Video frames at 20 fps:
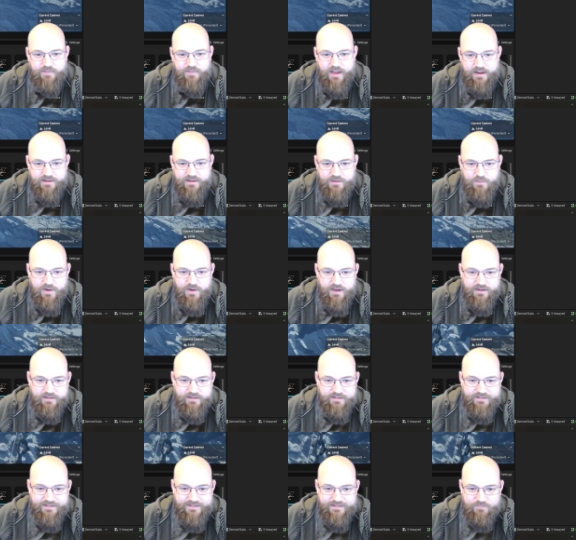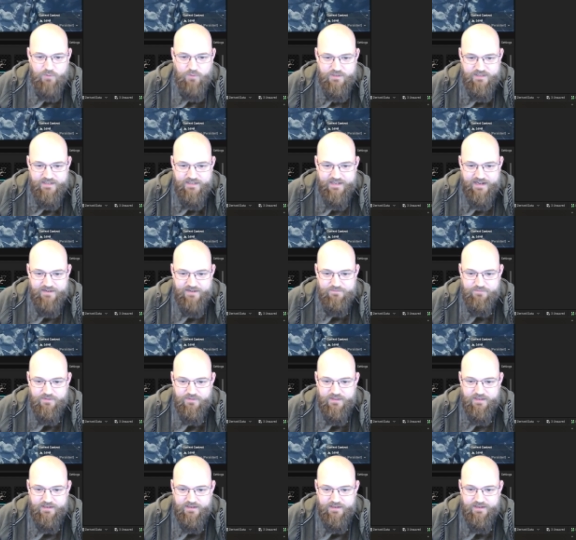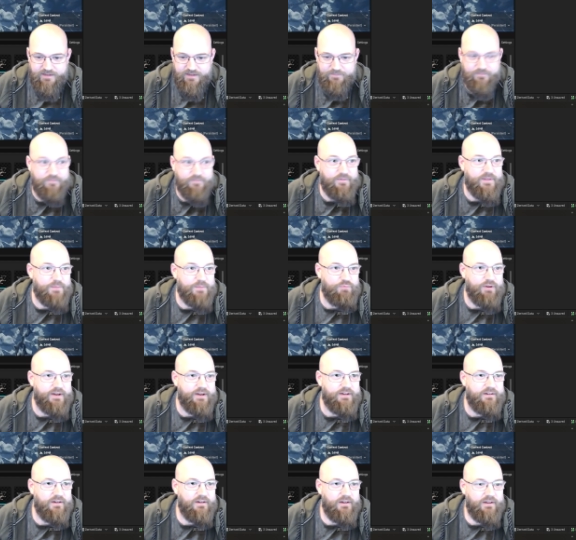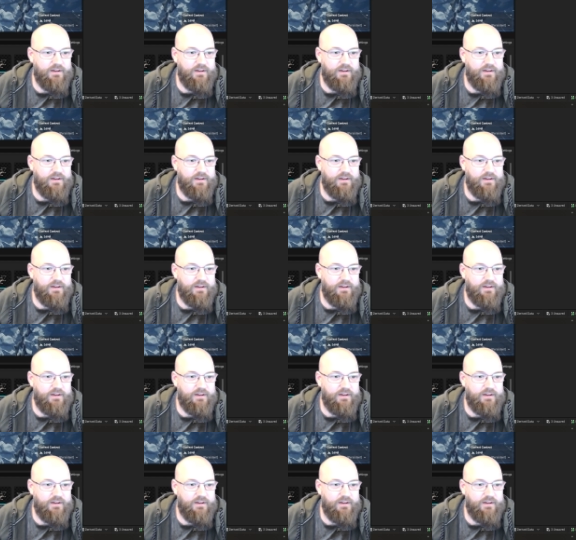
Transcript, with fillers: actually when I wanted to get it for the bridge,